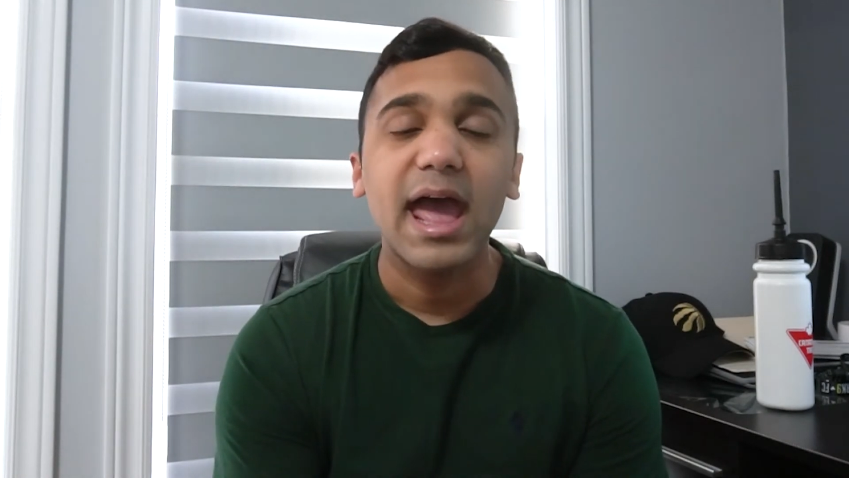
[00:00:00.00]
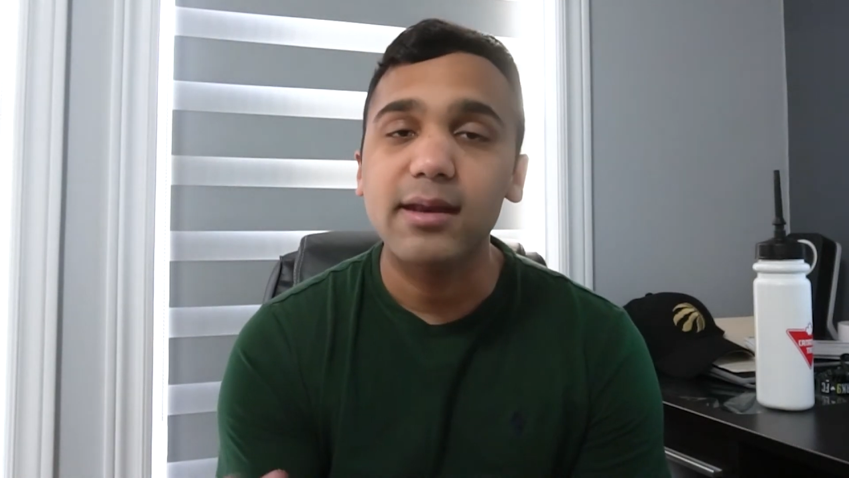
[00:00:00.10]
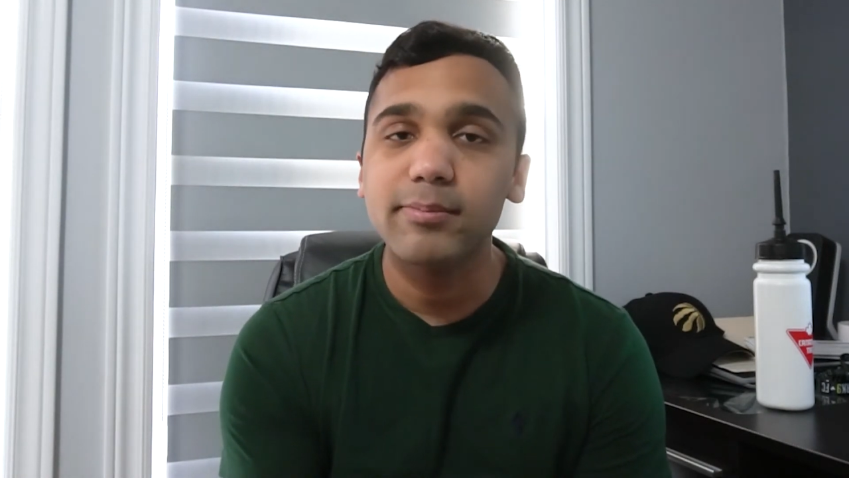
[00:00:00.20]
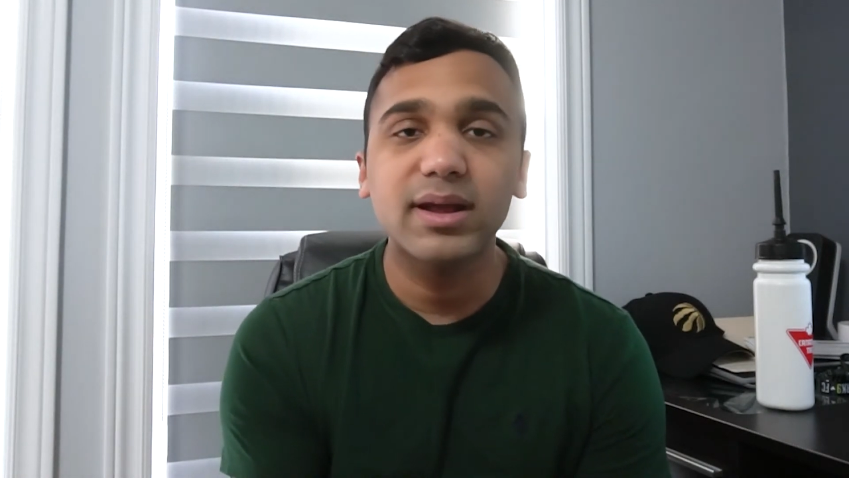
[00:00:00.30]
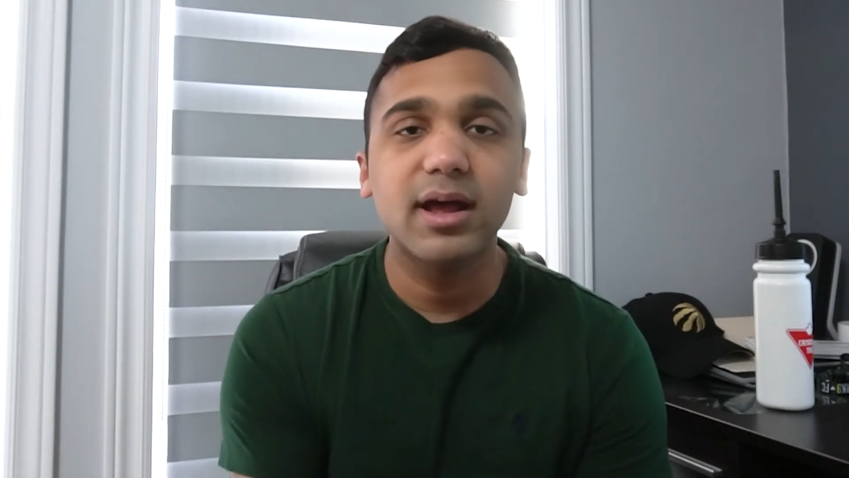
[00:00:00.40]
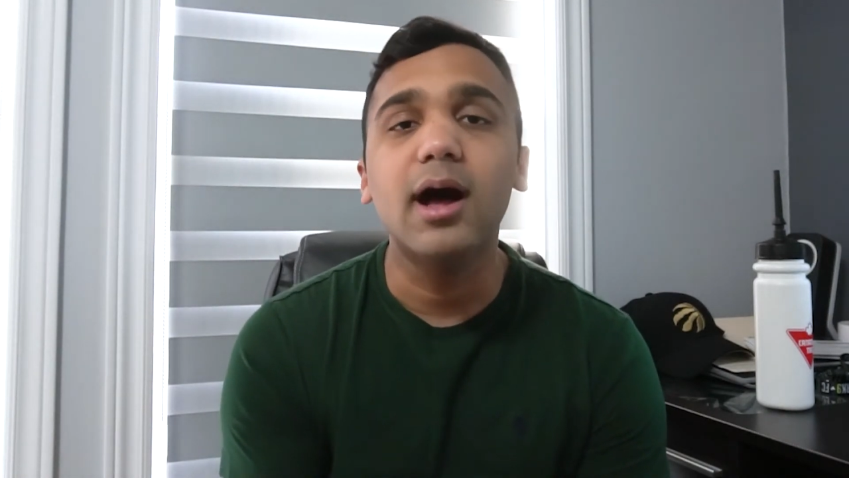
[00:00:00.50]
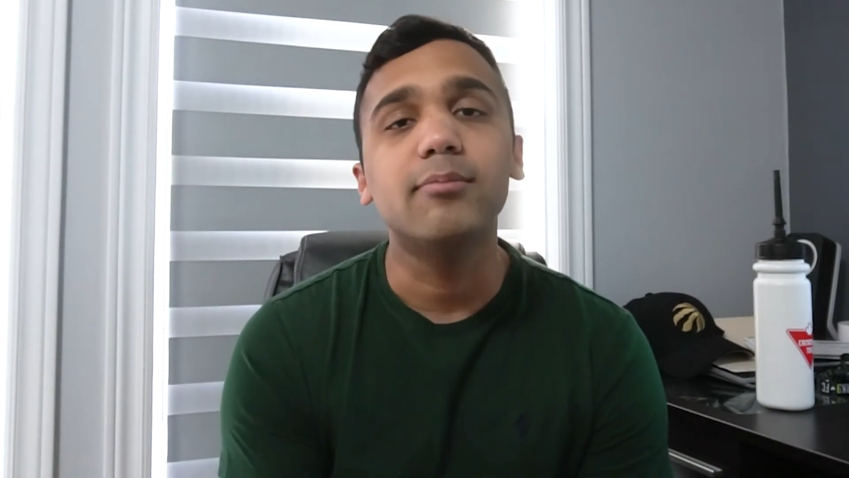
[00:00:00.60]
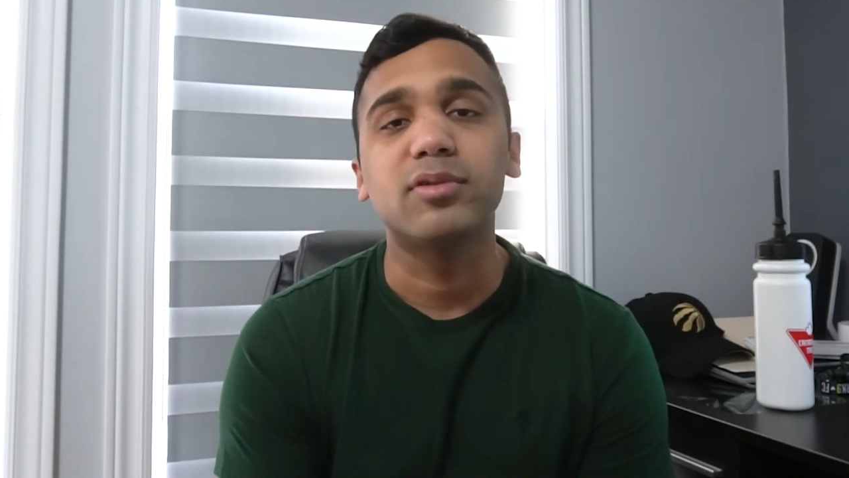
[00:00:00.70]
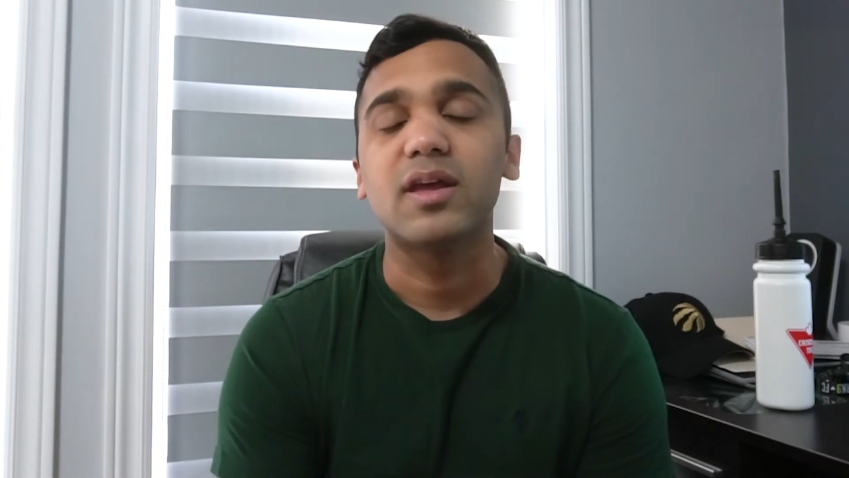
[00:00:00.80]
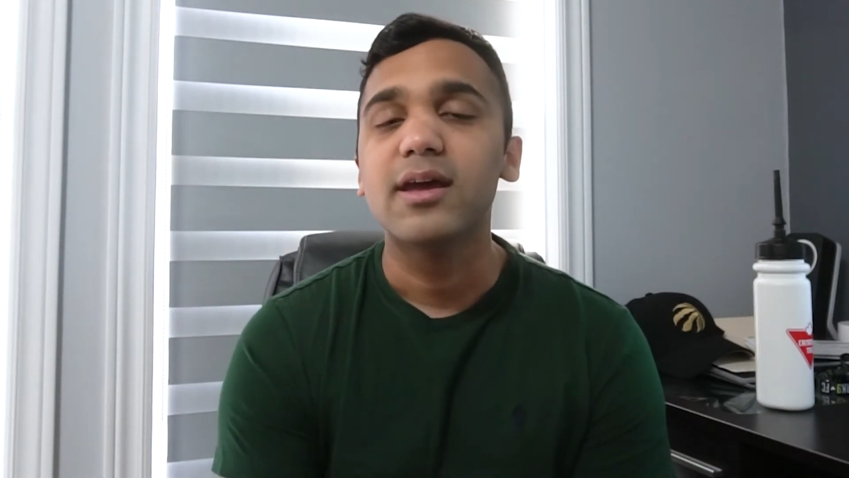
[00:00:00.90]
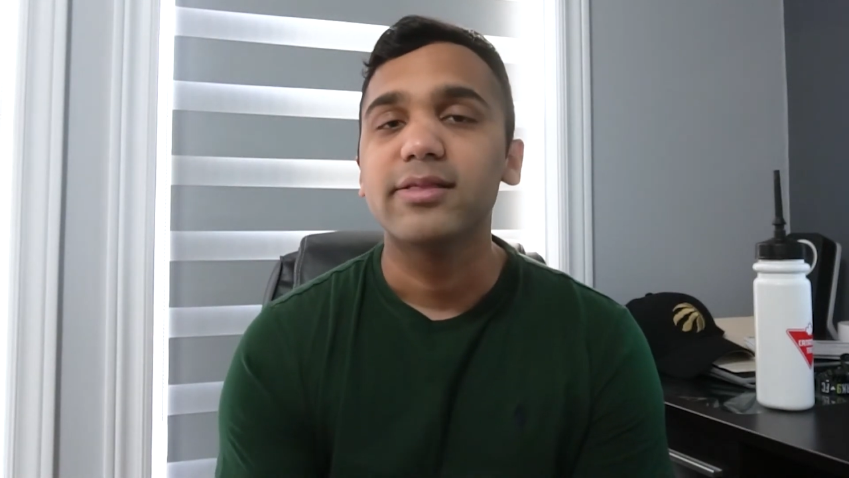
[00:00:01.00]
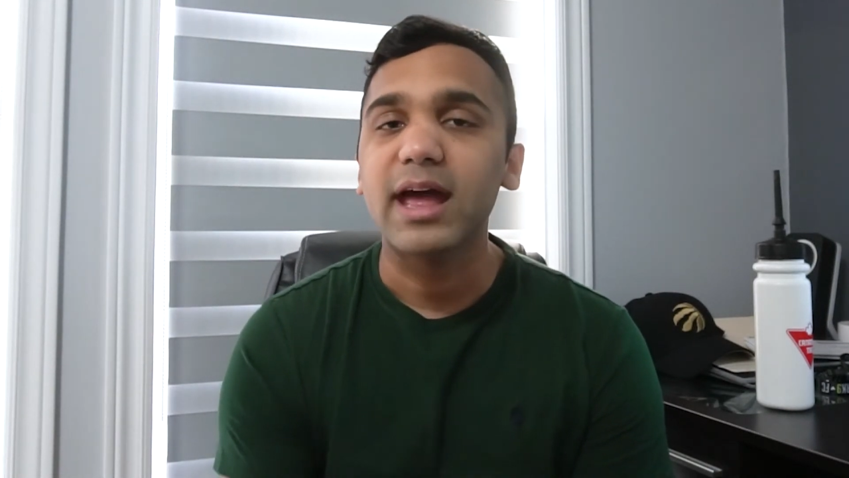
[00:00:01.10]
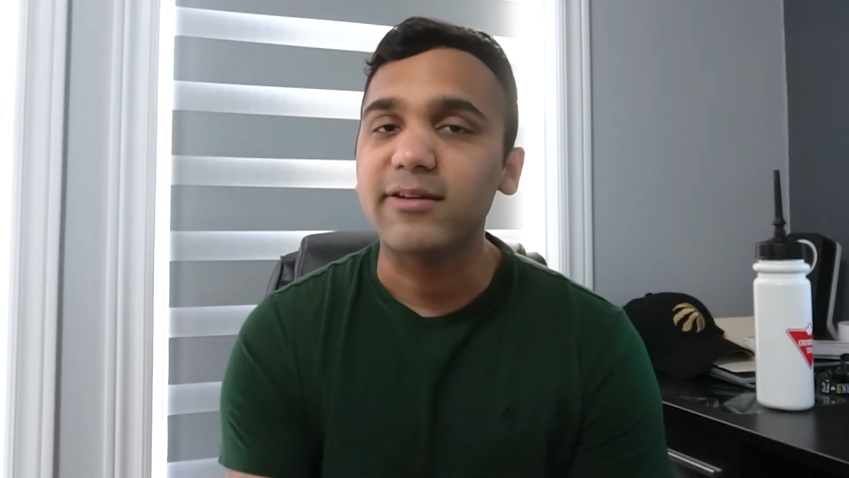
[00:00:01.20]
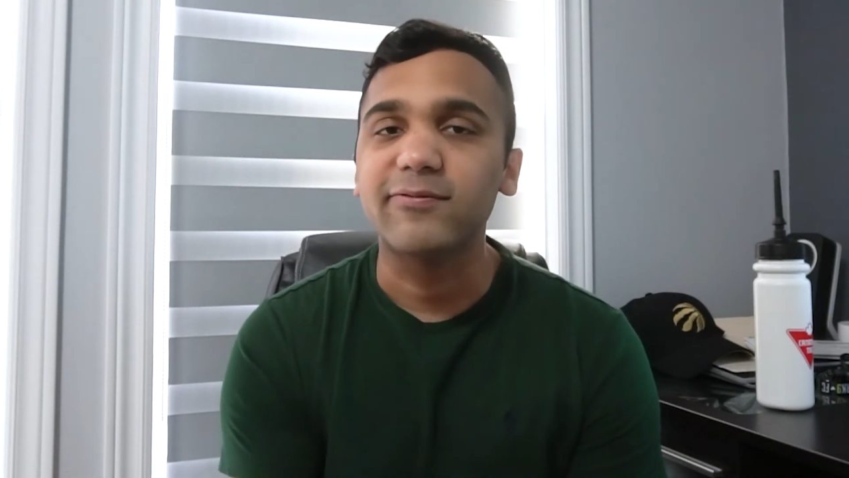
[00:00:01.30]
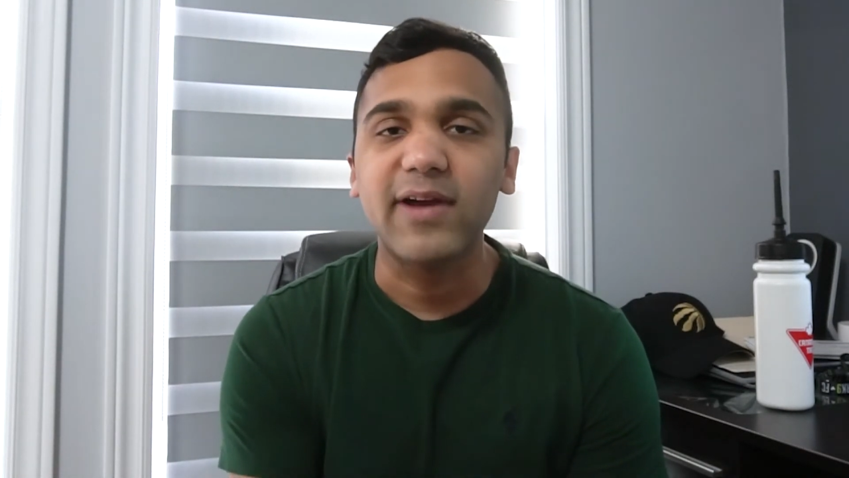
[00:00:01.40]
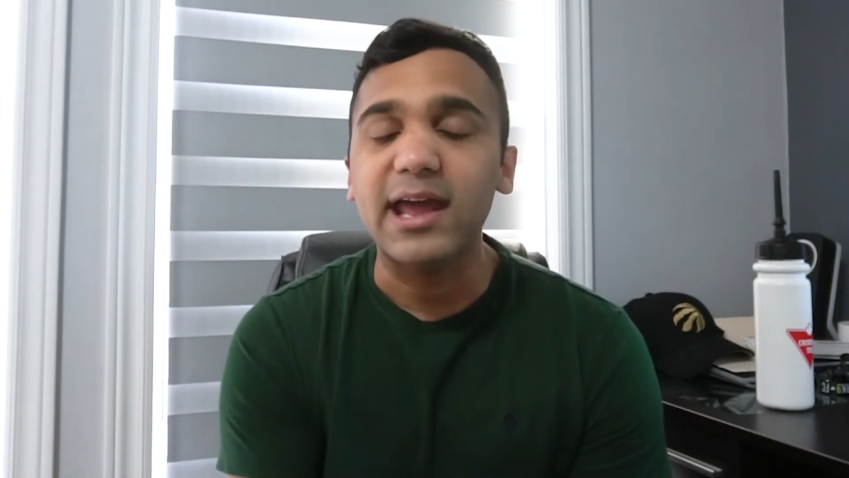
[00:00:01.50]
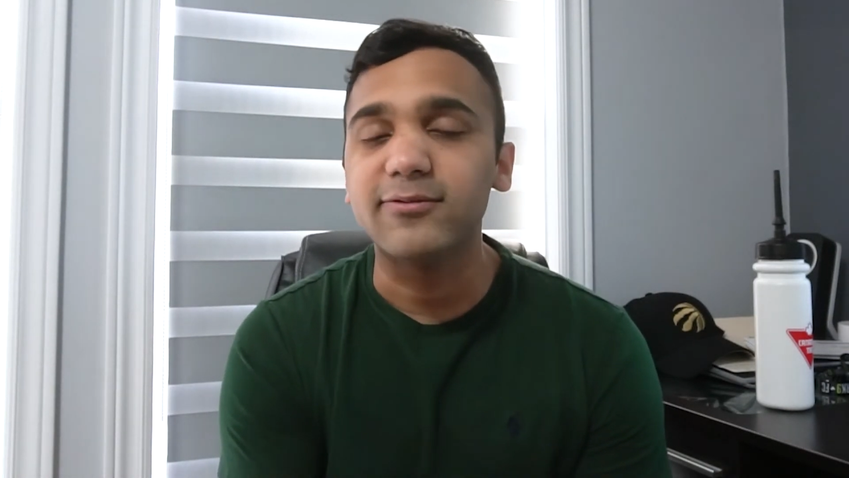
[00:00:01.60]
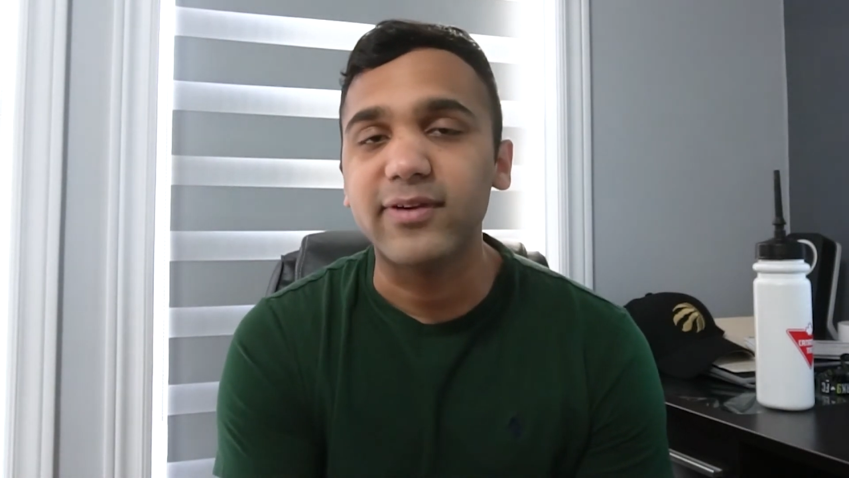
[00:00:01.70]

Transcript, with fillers: and becomes that fan